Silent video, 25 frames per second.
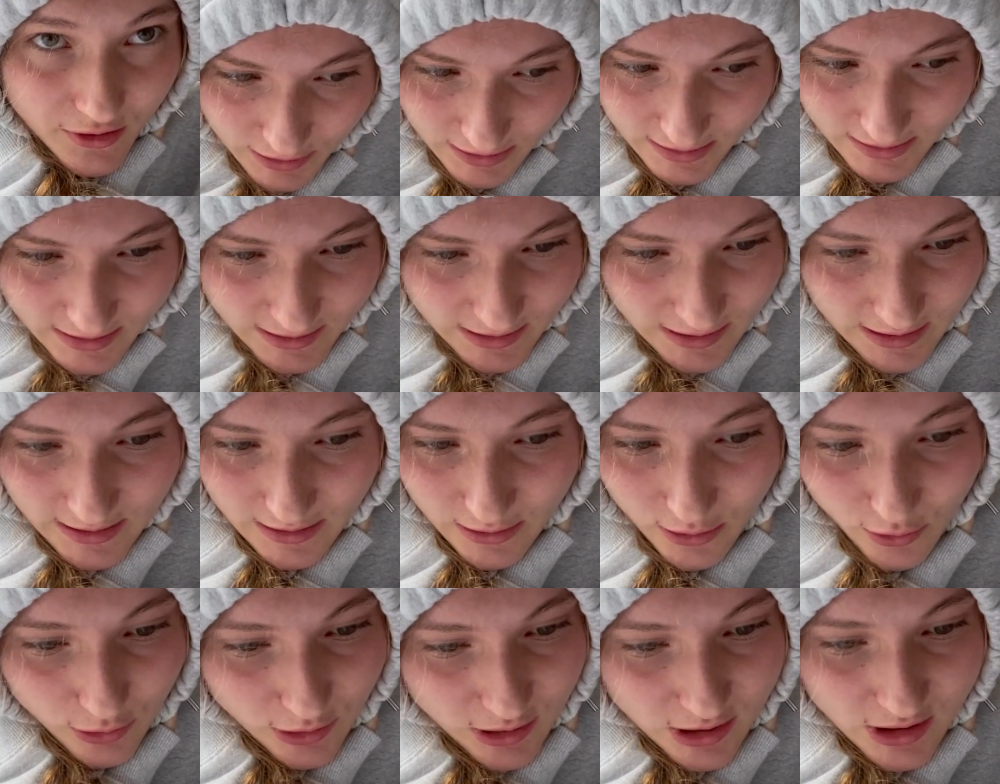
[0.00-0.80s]
This
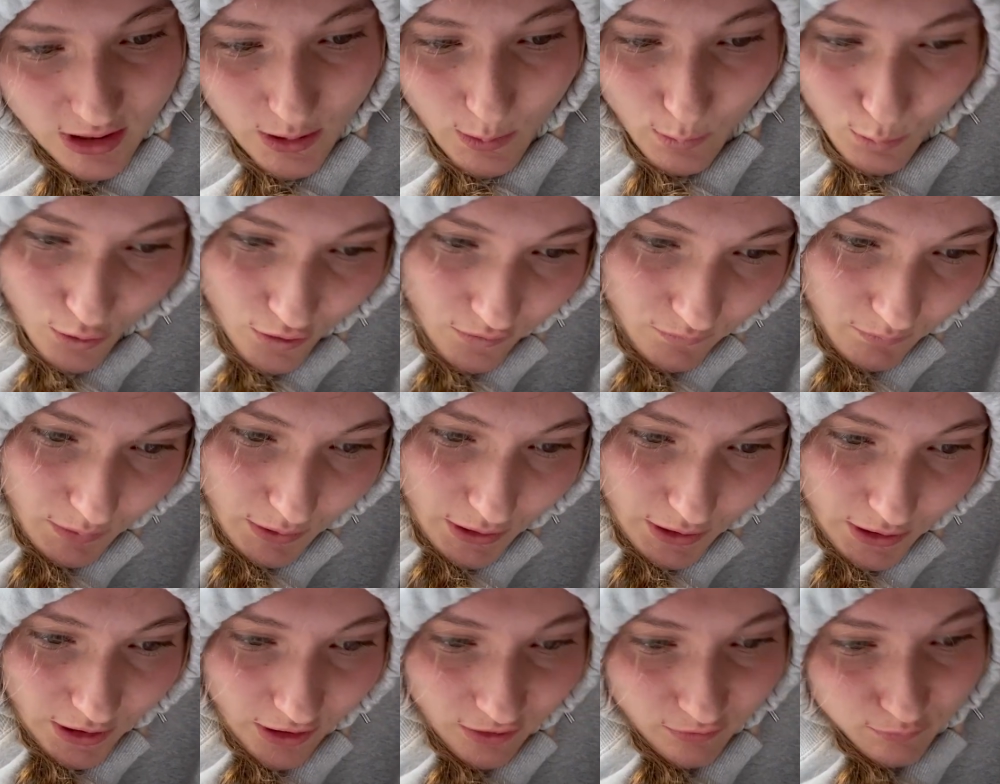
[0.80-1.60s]
increased the
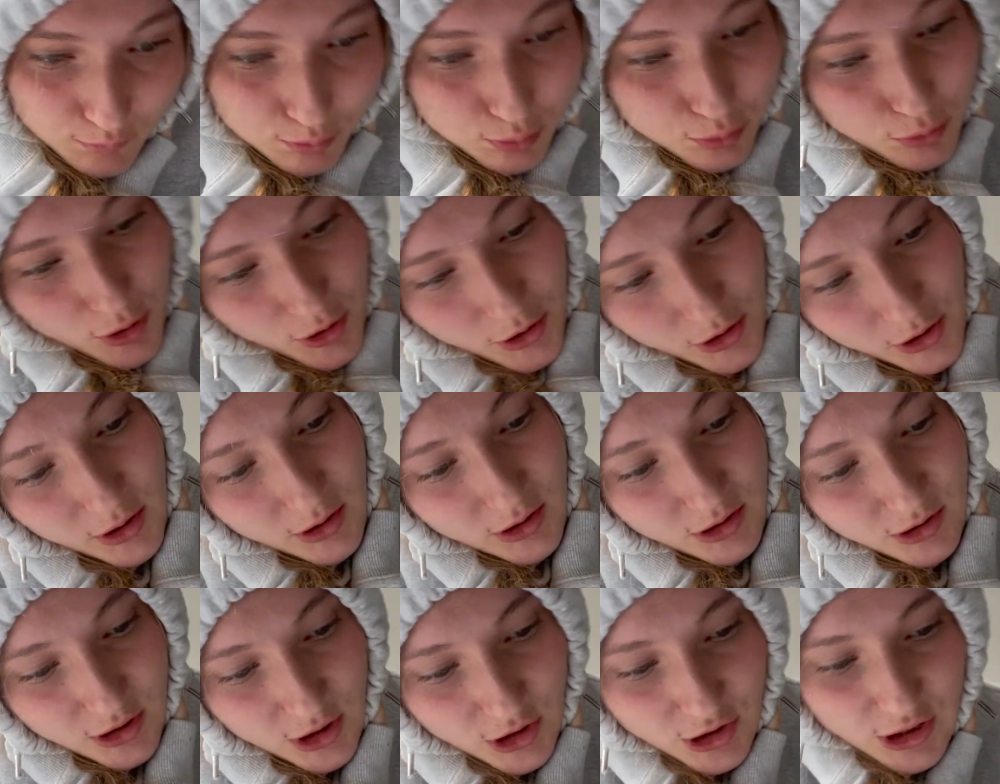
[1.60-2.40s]
movement of
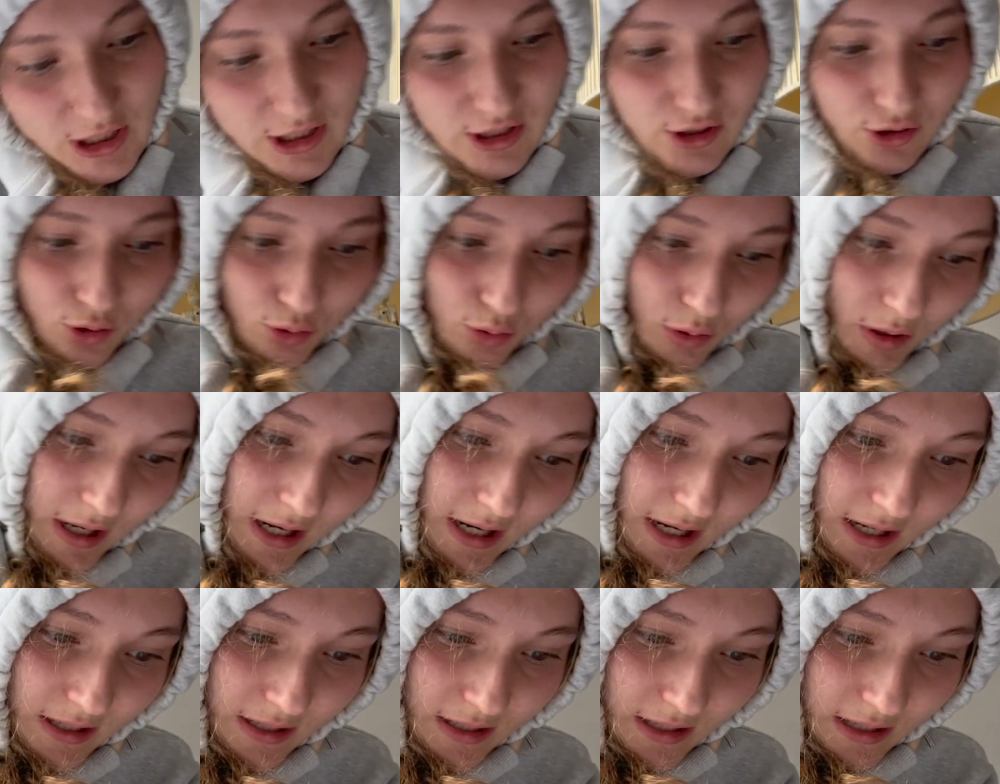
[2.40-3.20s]
products such as
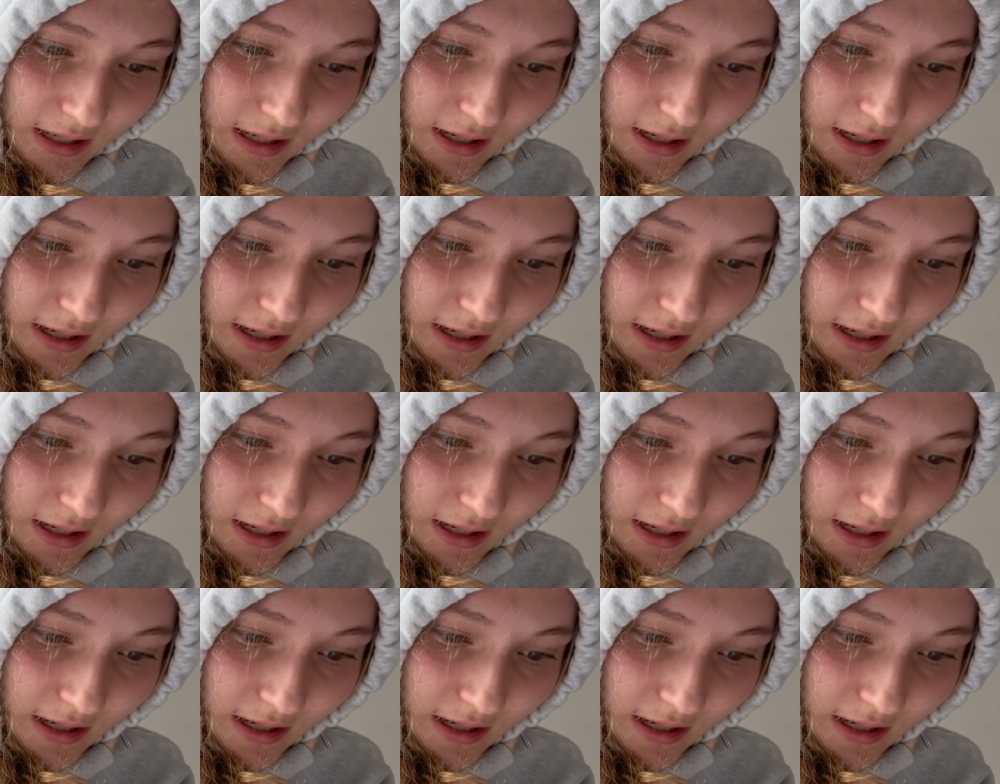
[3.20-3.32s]
grain